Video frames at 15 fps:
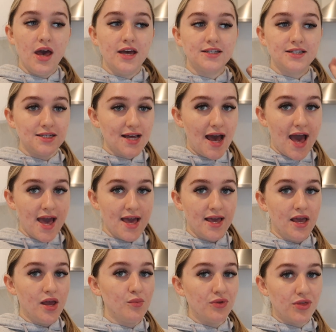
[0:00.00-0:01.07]

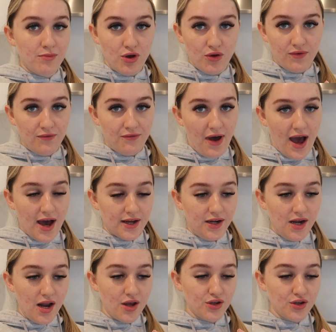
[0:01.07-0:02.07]
today with the moving van.